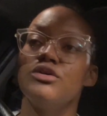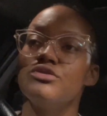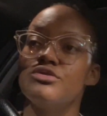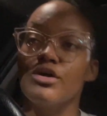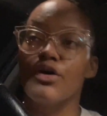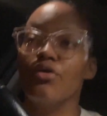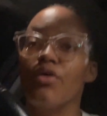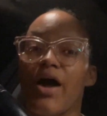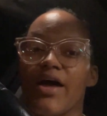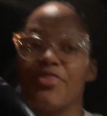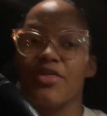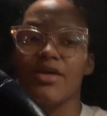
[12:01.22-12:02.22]
So
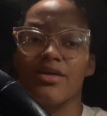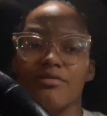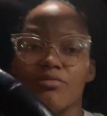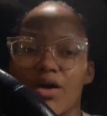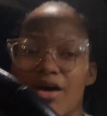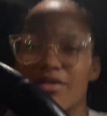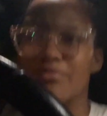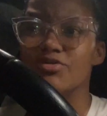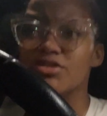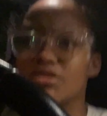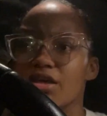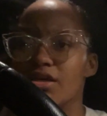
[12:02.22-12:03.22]
I think wow, I'm
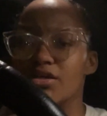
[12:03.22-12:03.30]
just like